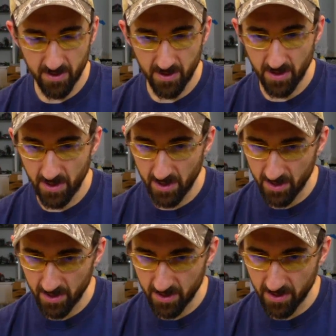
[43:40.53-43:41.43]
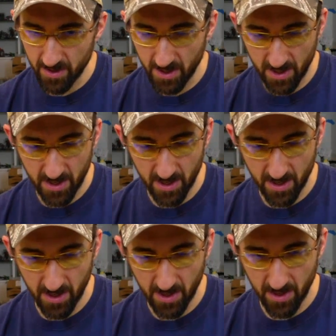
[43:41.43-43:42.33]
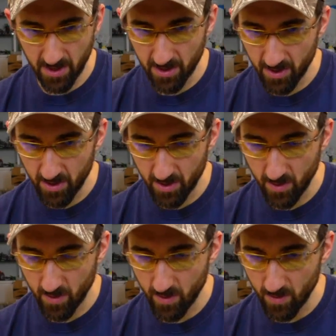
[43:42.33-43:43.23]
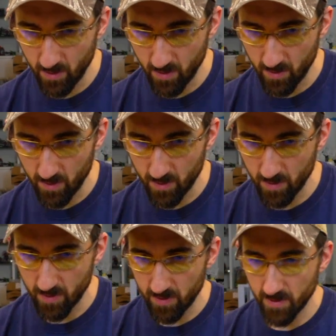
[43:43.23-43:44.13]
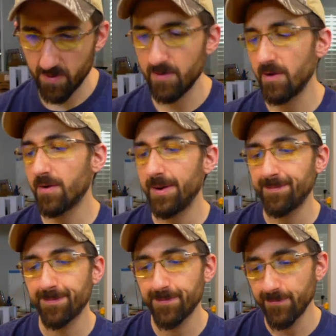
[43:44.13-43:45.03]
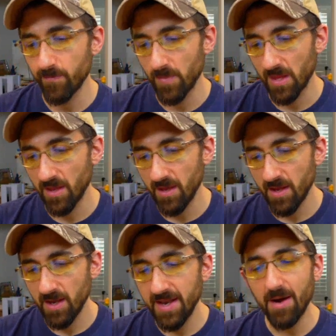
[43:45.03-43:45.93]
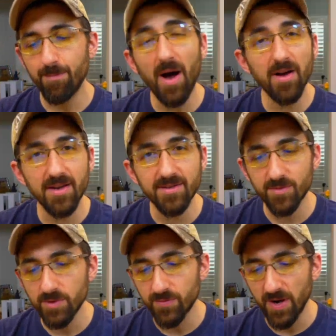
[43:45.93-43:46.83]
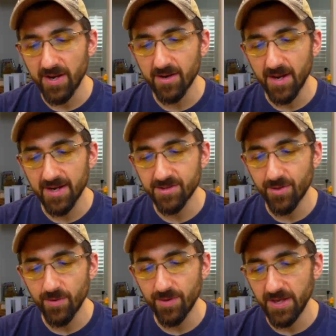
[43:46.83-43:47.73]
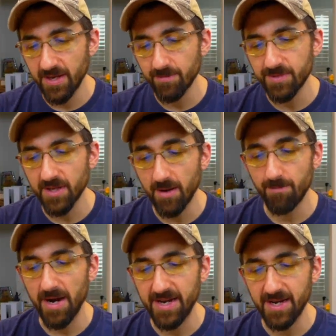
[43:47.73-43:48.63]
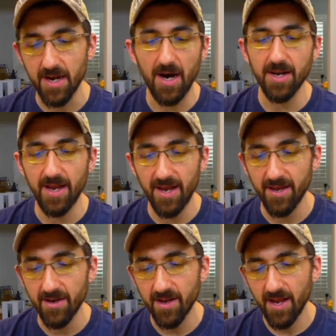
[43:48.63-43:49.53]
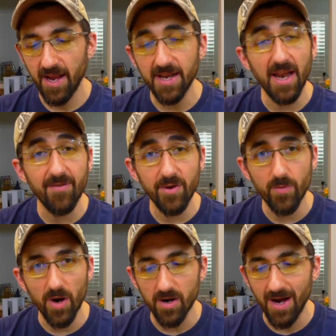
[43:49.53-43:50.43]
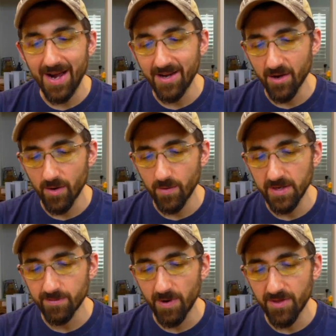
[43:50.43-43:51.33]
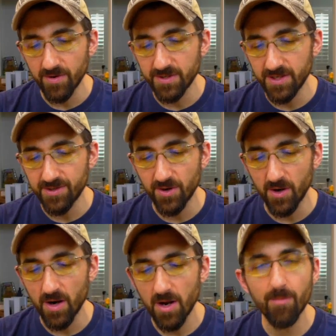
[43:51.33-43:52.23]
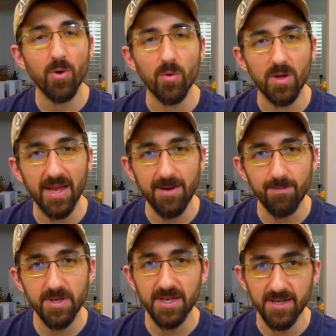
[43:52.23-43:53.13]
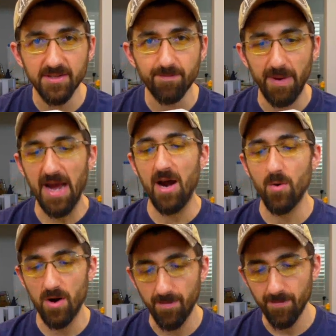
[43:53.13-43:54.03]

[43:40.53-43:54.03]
And I know. Okay. Now Bacchus was recognized through Thebes, a mighty godhead, and everywhere Ino, his mother's sister, proclaimed his power.